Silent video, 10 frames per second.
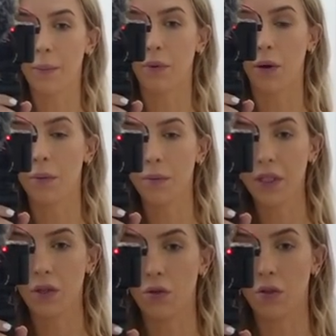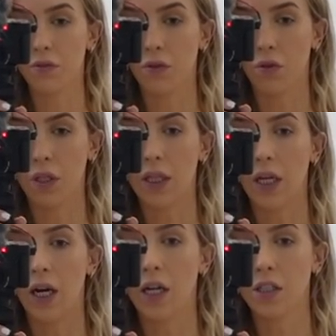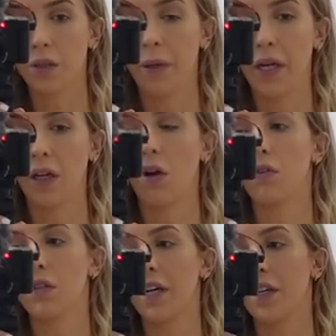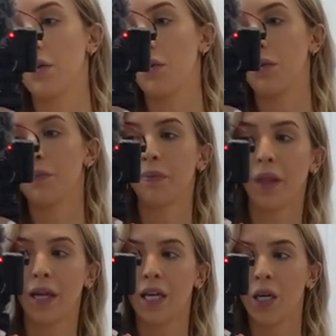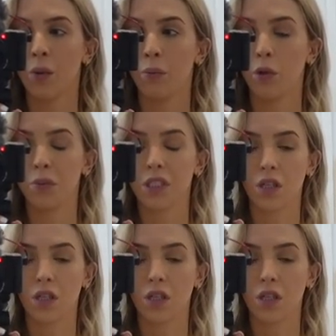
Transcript: I probably could have gone a large depending on like your boobie